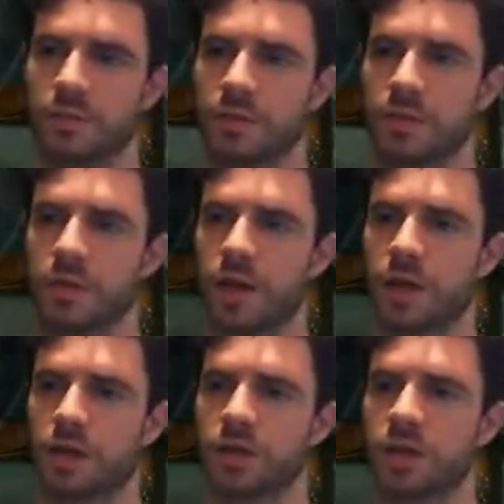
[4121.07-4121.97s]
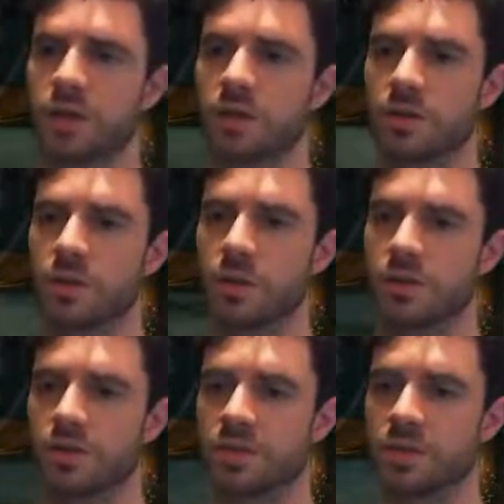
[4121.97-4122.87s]
Look, I could kill her if I
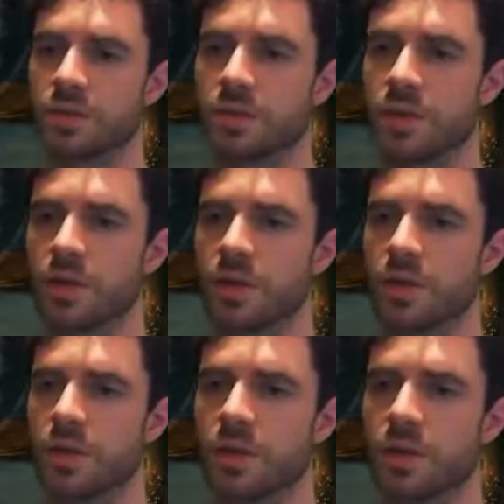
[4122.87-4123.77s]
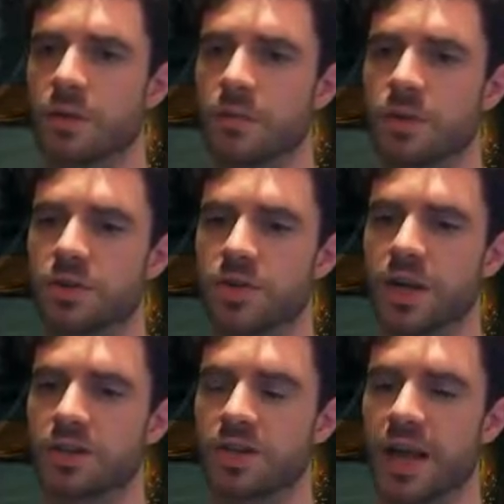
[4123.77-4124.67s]
wanted to. But she
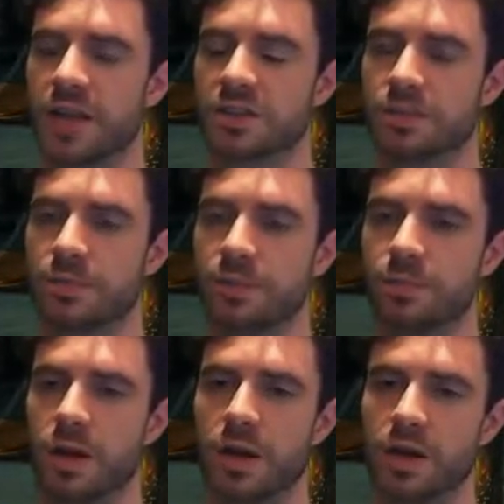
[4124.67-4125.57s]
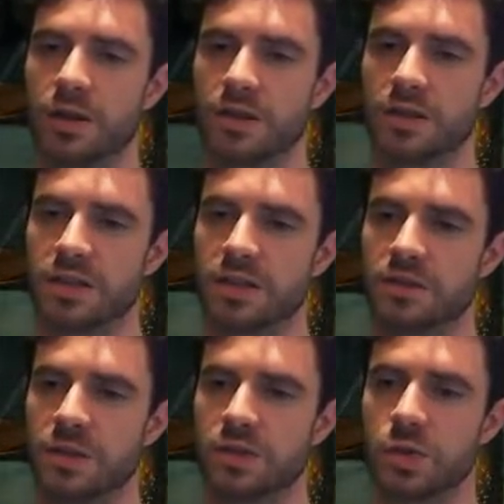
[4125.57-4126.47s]
actually asks me politely to
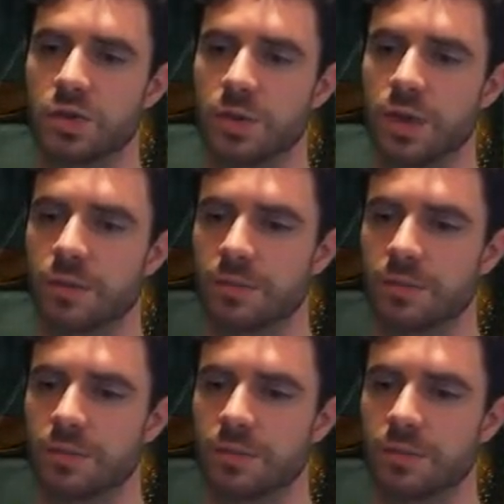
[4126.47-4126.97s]
leave. I talk to her.